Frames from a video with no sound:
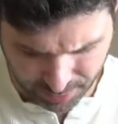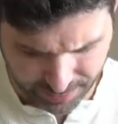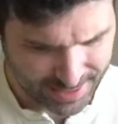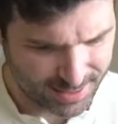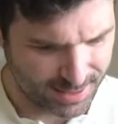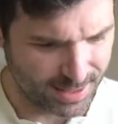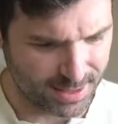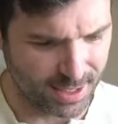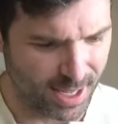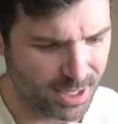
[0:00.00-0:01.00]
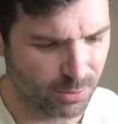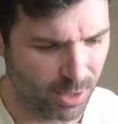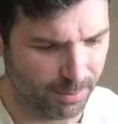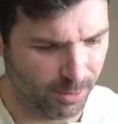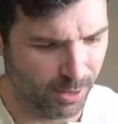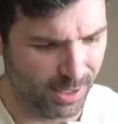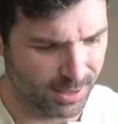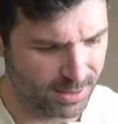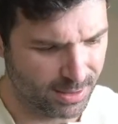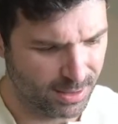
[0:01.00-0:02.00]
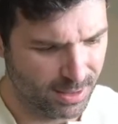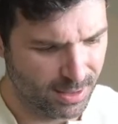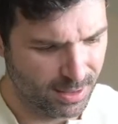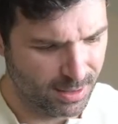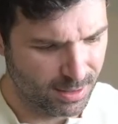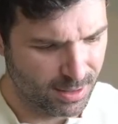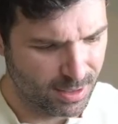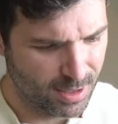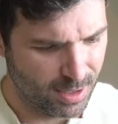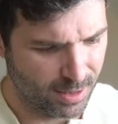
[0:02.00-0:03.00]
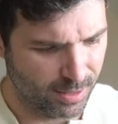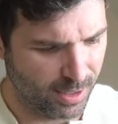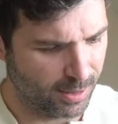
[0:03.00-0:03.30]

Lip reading: That's a nice way to put it, I think.